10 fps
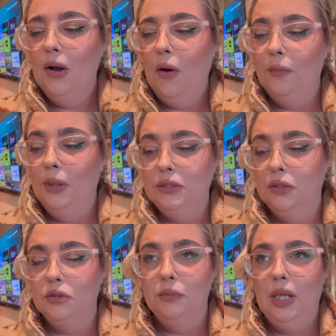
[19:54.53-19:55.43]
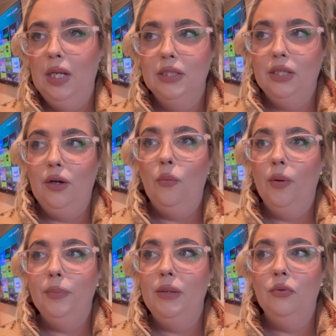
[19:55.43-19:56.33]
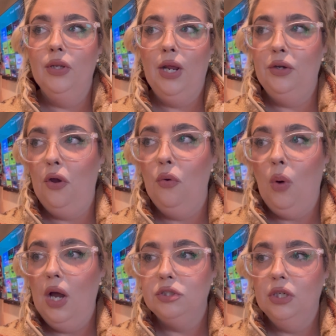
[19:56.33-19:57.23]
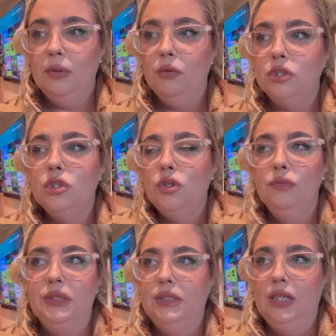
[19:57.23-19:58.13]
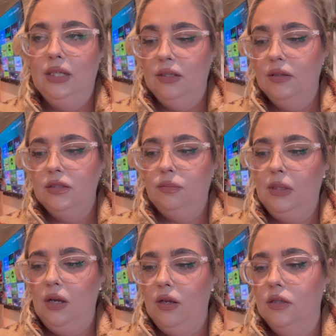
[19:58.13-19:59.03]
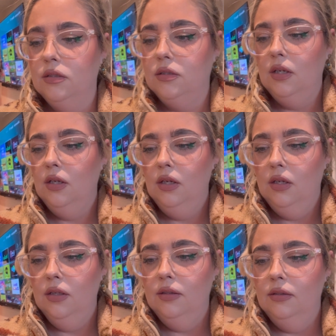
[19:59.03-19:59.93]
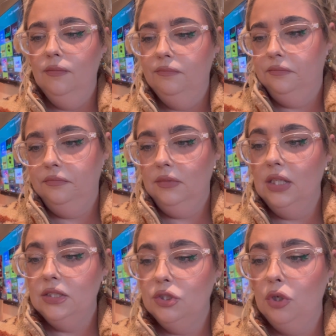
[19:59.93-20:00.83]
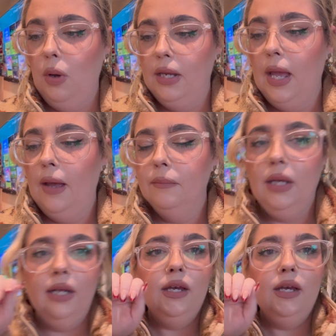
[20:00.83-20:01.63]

on my social media because I don't want people that I know watching me, which is so ridiculous because this is who I am. And I